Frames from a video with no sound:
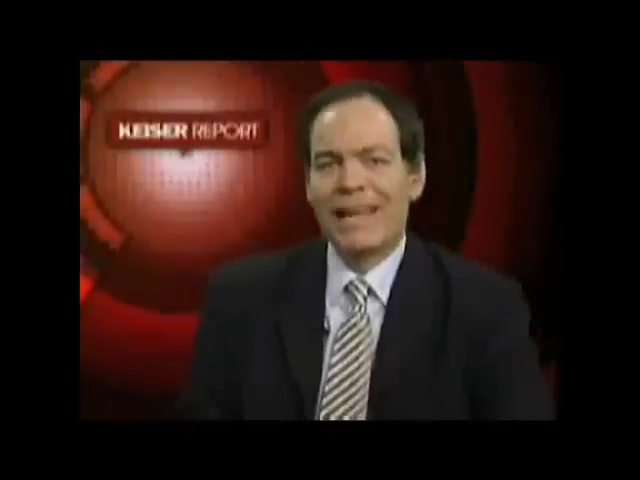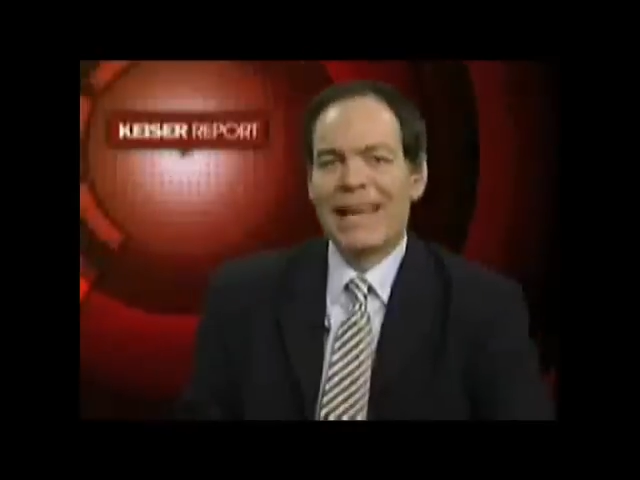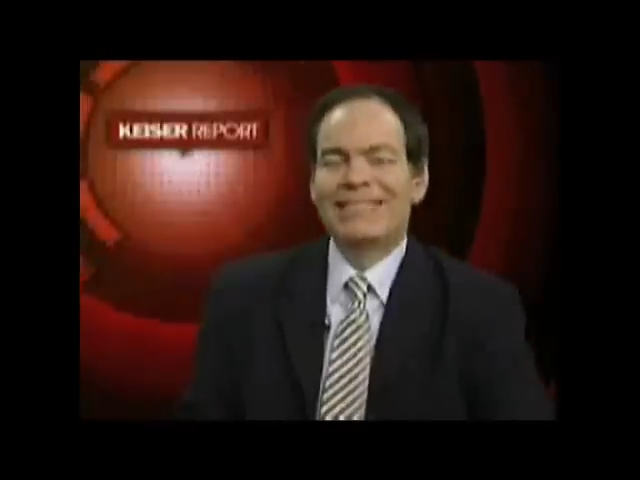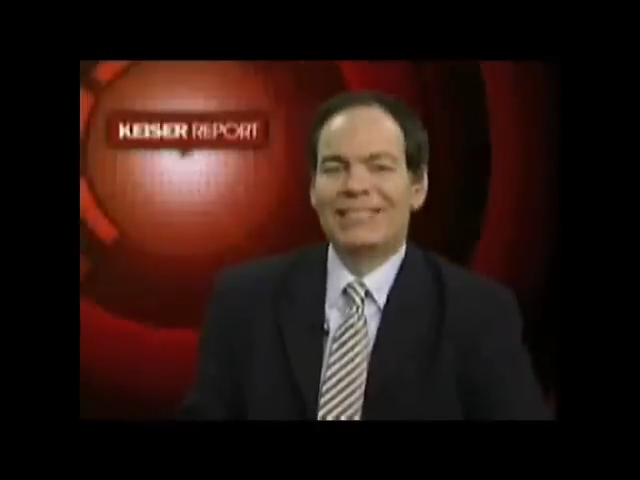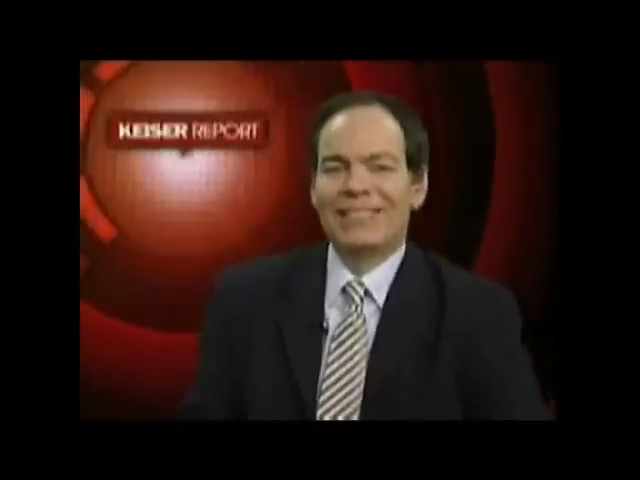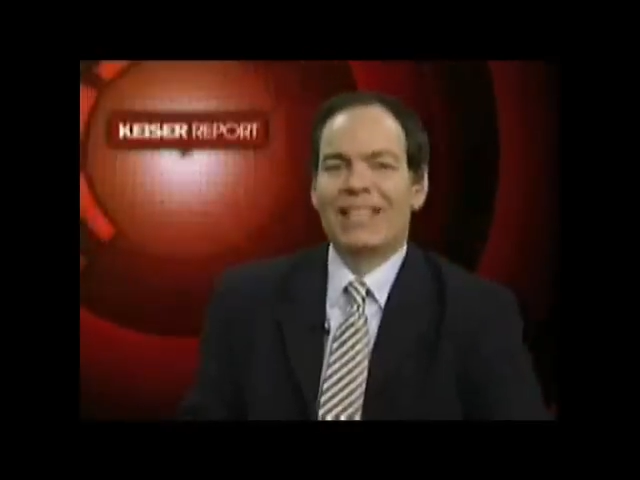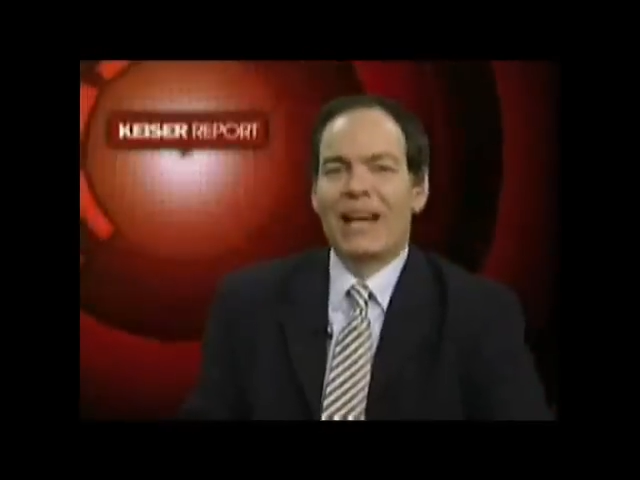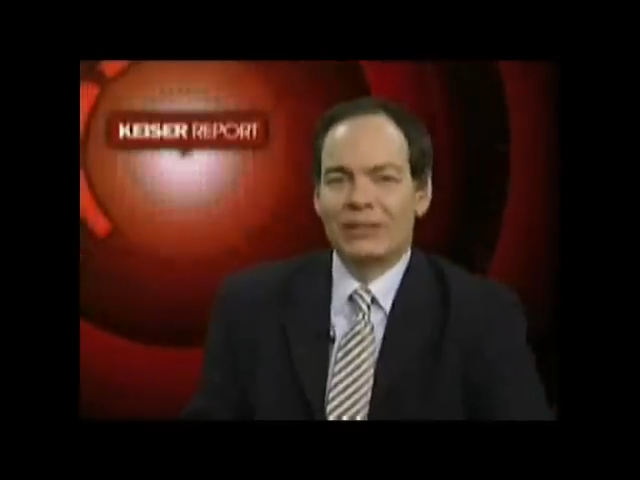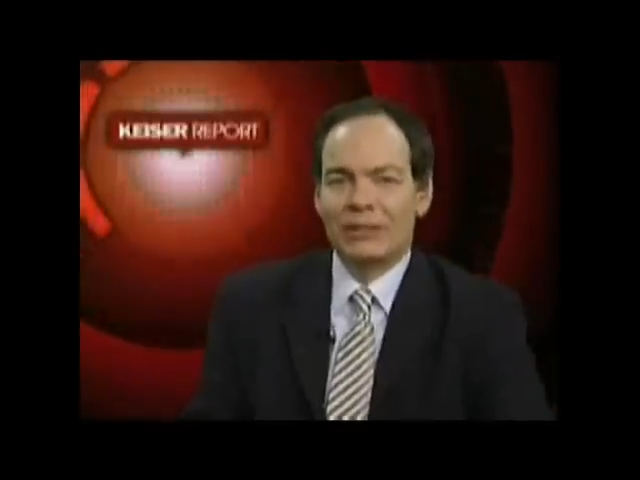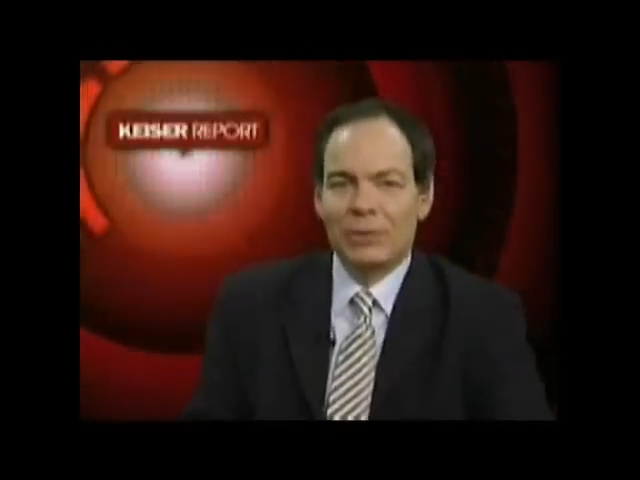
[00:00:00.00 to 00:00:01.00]
Welcome
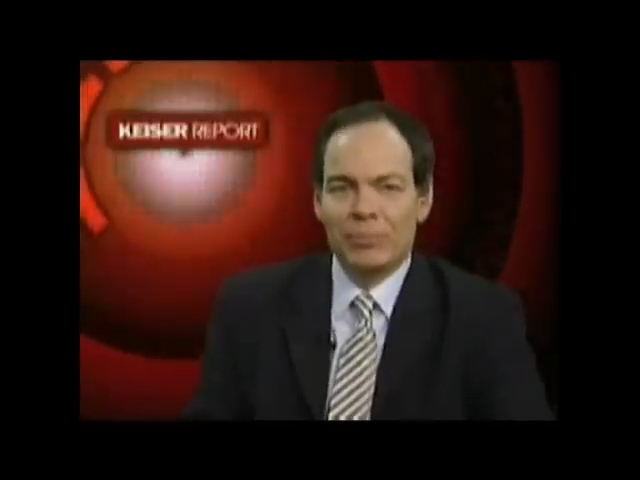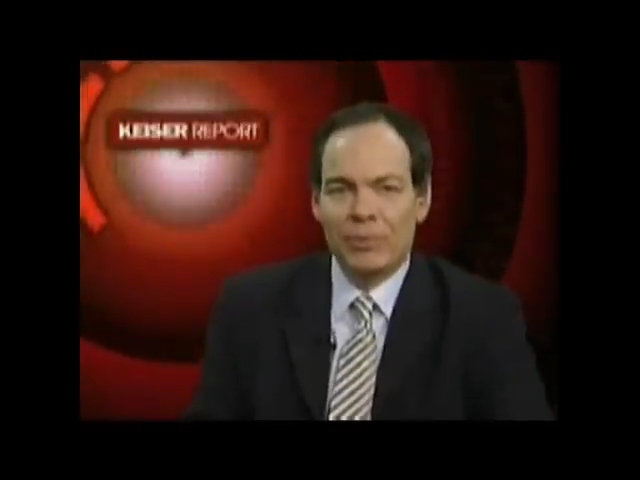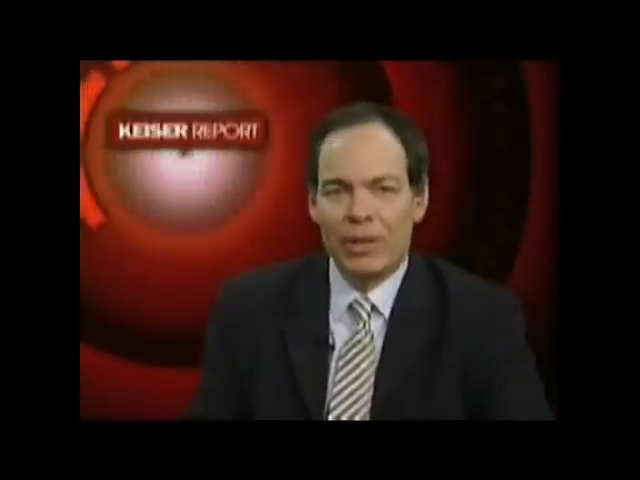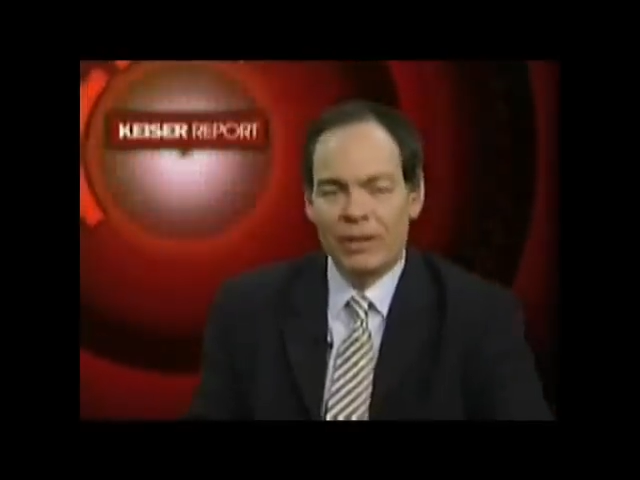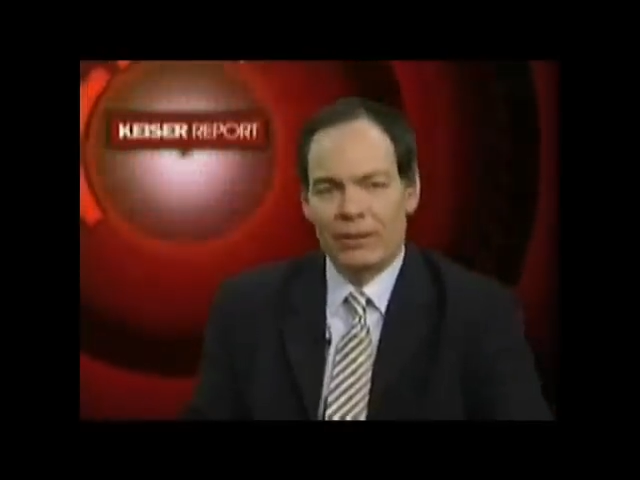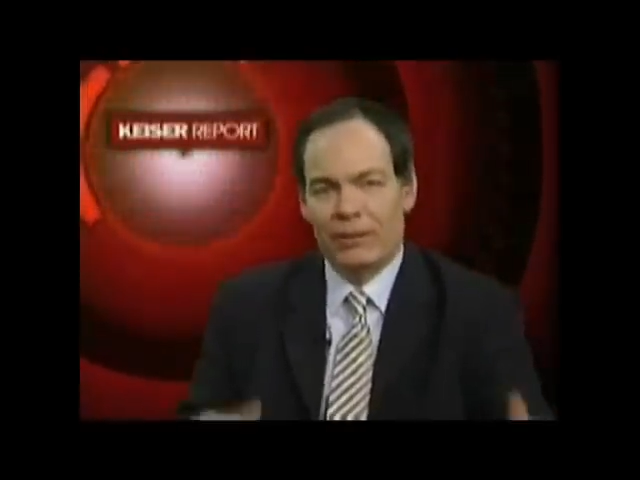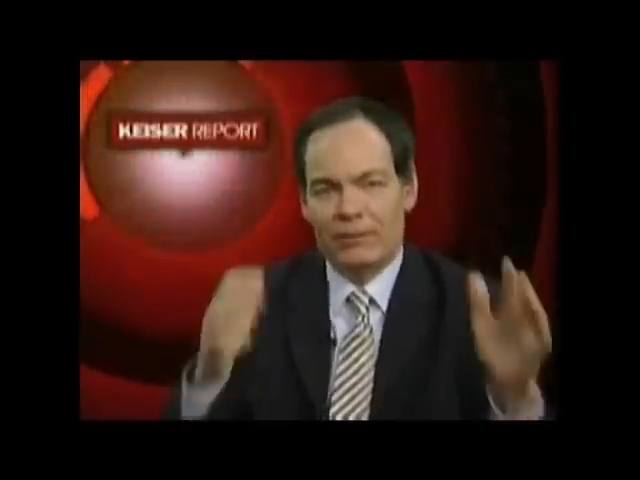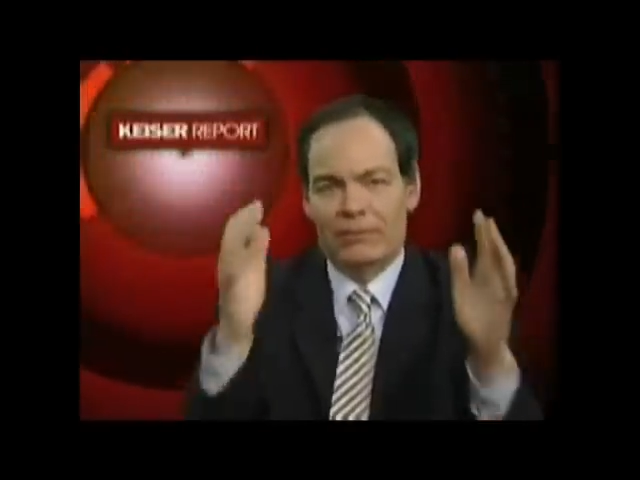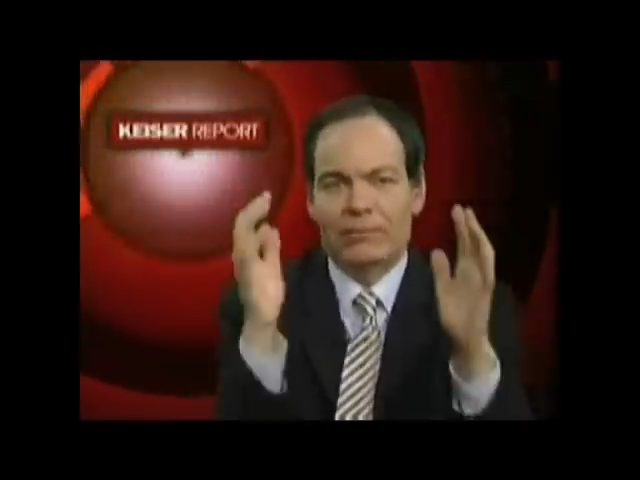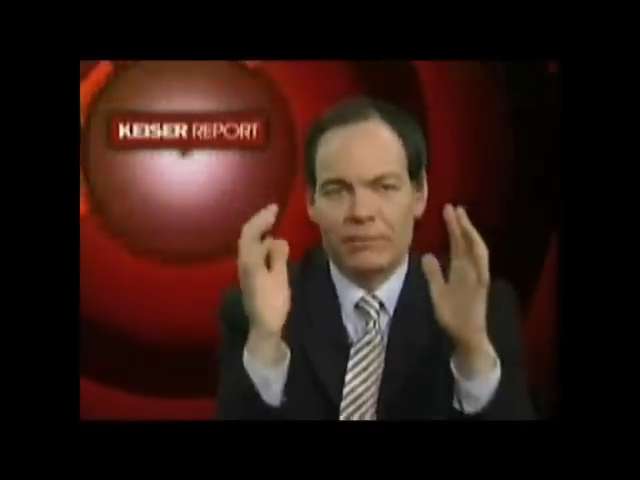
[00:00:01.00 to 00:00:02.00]
back to the Kaiser
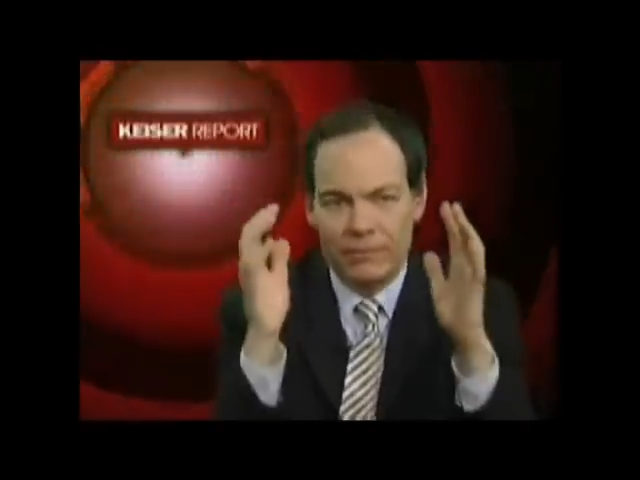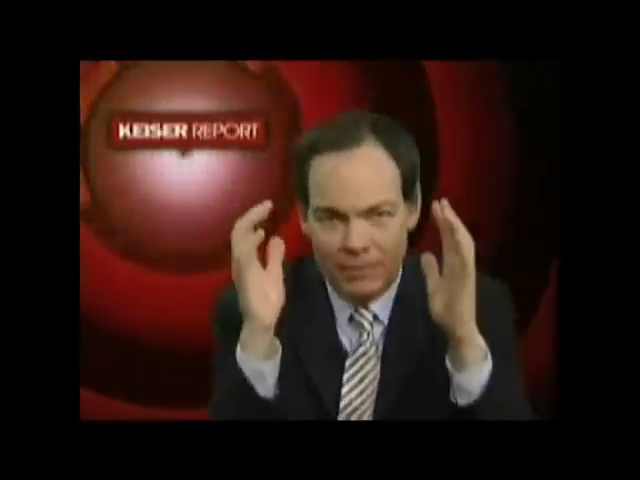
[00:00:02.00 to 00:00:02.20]
Report.